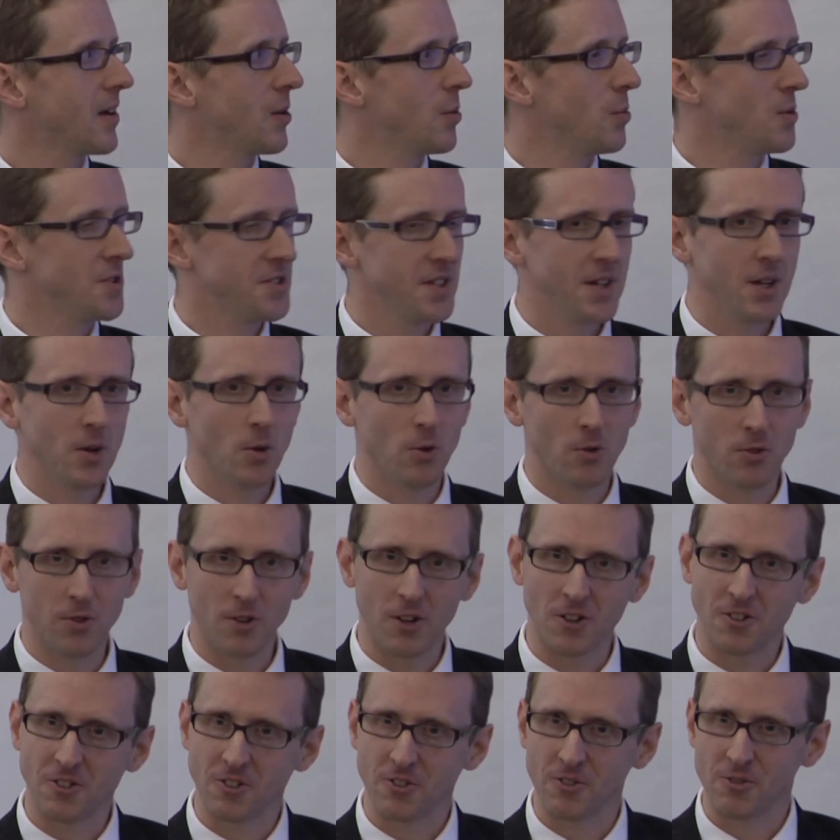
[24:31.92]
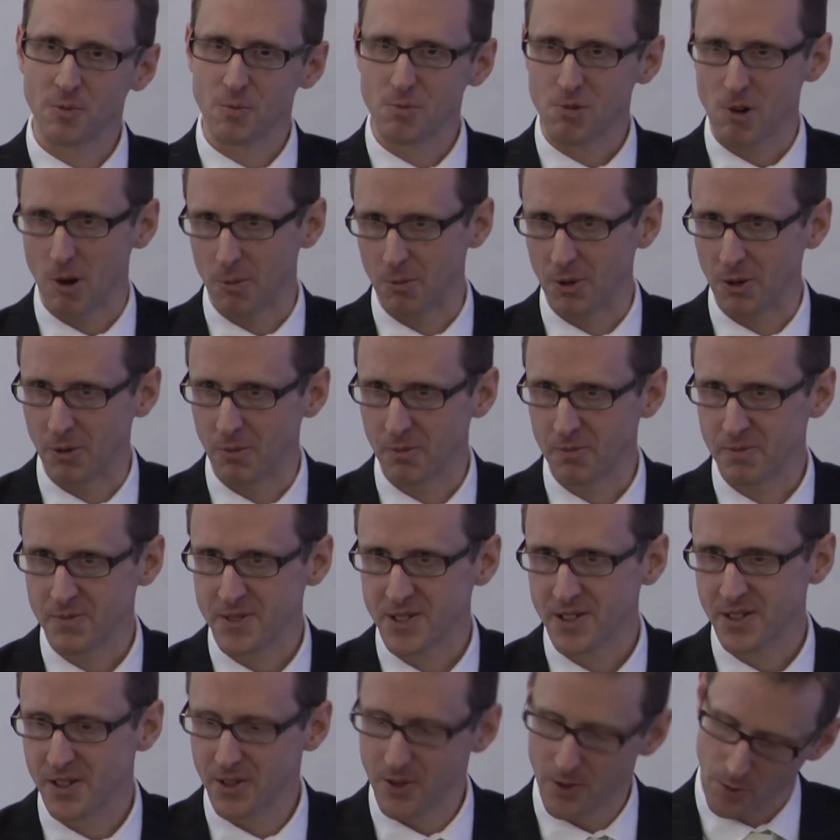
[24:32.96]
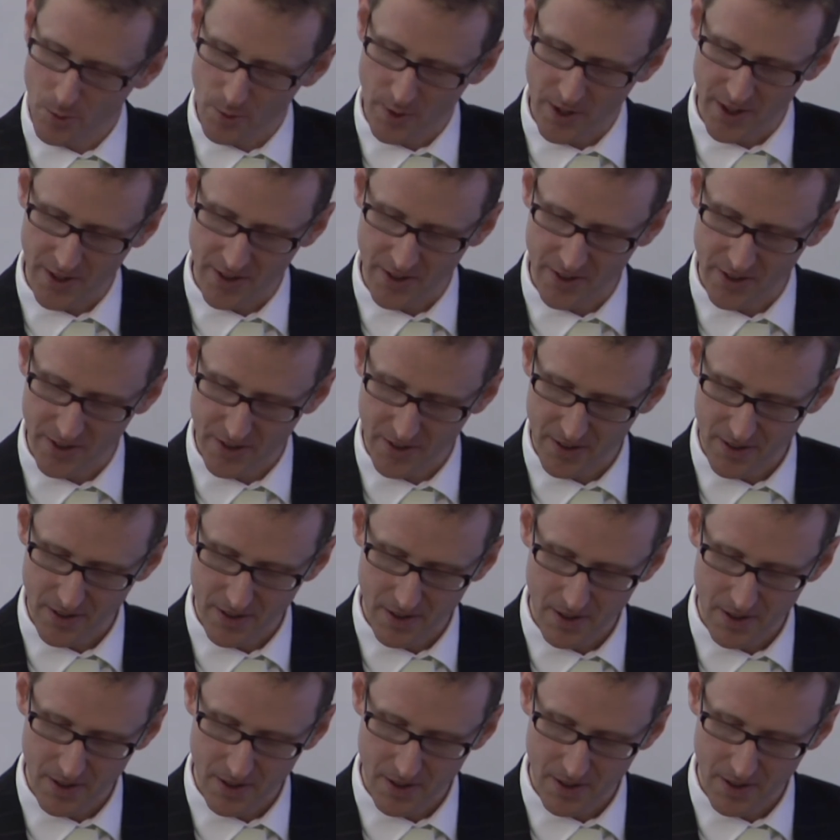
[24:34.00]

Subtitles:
We see an awful lot of problems with